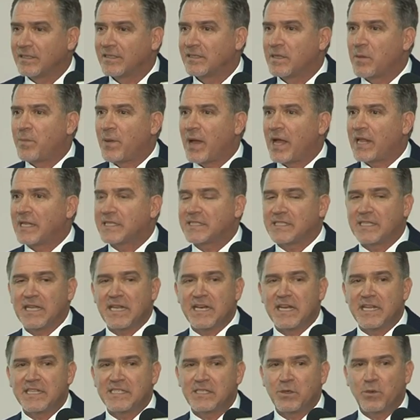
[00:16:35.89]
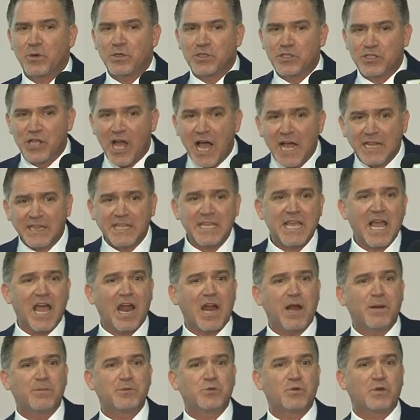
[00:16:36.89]
the Palestinians, it was not the
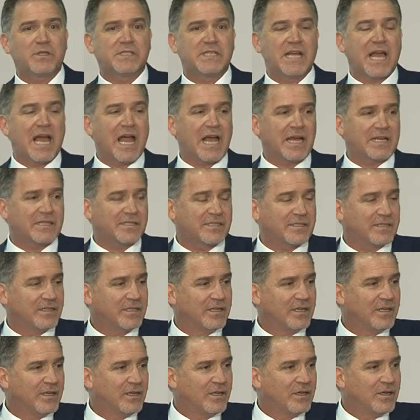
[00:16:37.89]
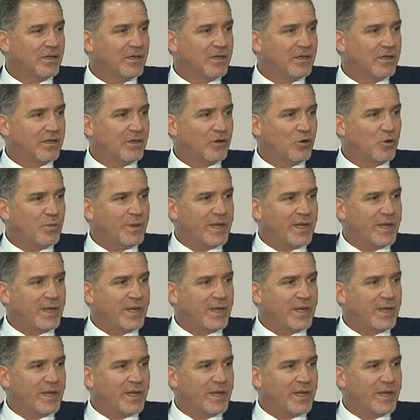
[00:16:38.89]
Arabs who